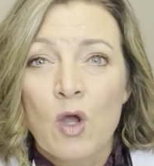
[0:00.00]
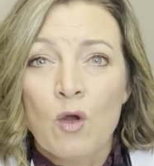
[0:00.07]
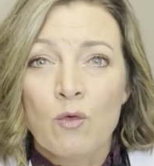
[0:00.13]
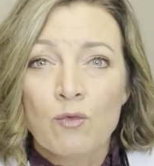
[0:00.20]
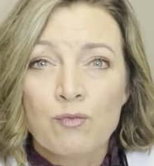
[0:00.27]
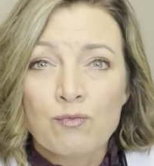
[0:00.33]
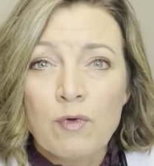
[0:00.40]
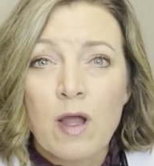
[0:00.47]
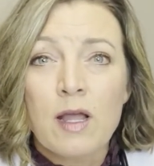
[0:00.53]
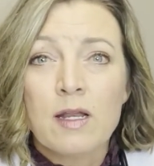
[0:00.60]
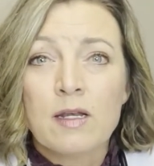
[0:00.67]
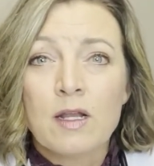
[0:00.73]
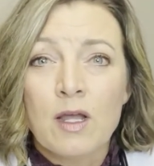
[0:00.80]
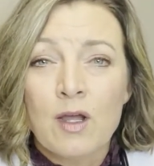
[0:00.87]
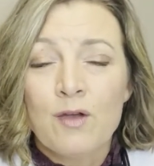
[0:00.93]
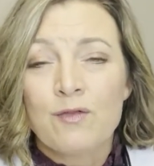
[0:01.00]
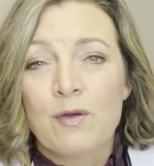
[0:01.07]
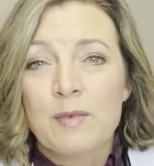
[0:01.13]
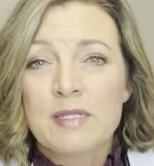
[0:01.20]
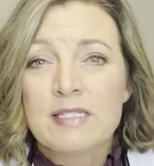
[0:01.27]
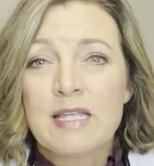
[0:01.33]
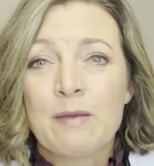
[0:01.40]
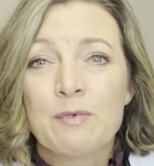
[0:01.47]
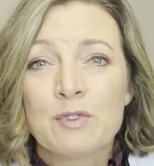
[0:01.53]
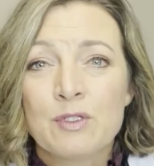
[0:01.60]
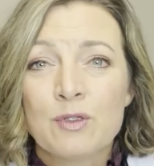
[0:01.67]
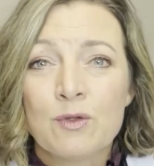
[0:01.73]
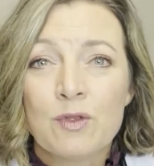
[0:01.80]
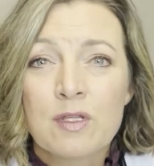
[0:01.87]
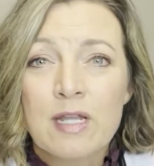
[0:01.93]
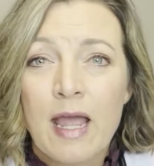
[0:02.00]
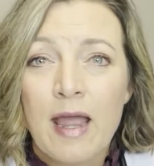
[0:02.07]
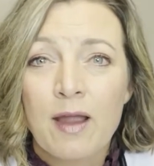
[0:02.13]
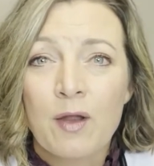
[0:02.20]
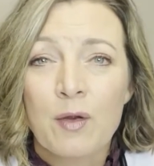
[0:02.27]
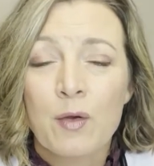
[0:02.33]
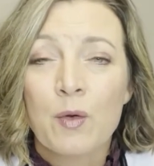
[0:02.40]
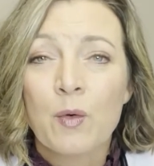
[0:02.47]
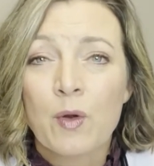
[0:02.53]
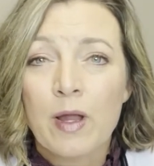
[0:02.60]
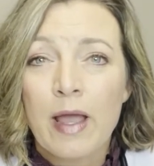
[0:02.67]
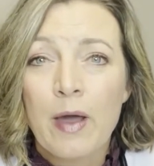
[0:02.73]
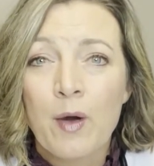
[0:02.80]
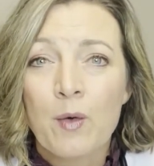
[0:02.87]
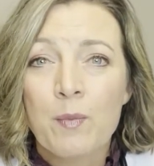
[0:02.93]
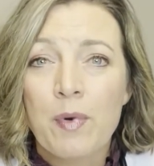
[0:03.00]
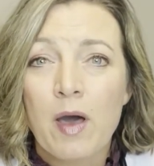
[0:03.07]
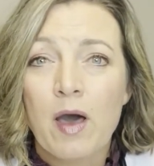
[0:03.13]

run from a saber-toothed tiger or help